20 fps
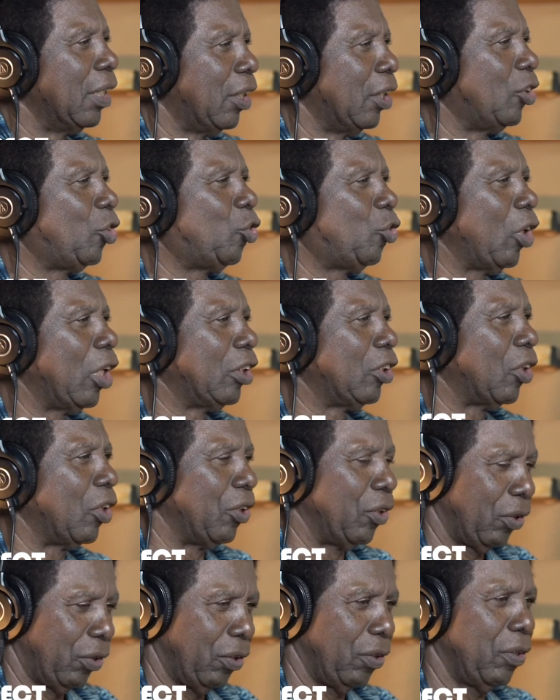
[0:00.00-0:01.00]
strings,
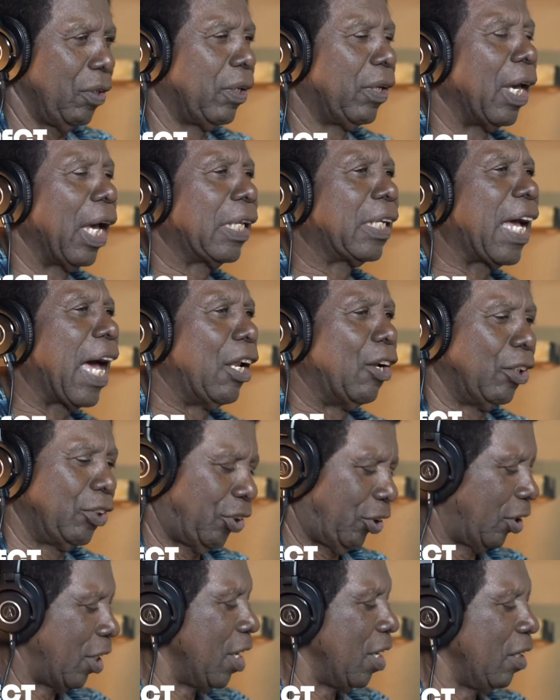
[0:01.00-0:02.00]
you get
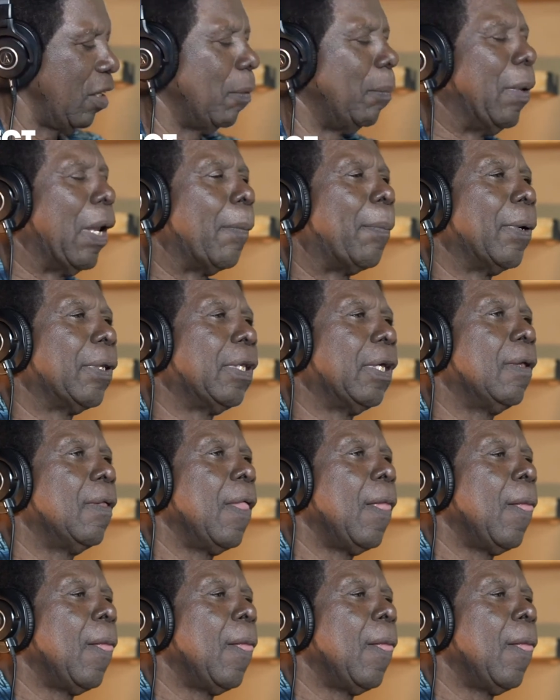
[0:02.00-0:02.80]
callous, you build up a thing.